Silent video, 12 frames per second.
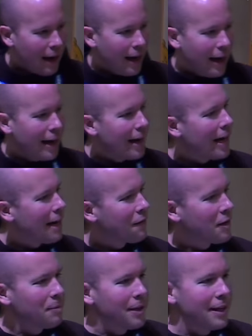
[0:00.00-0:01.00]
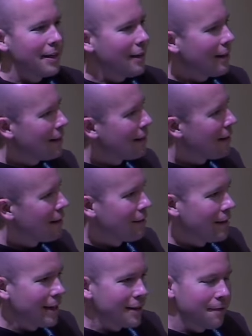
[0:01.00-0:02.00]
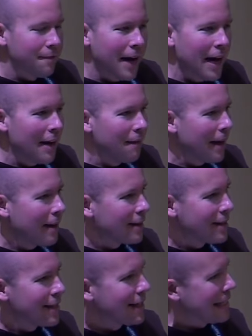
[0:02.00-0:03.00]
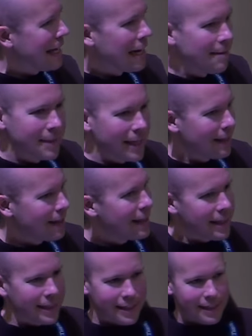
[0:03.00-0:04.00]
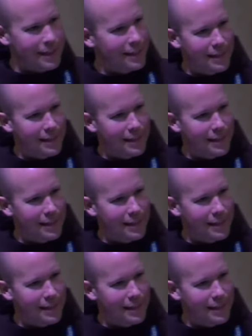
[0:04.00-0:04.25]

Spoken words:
And inevitably, you know, it's 5 out of 6 times at least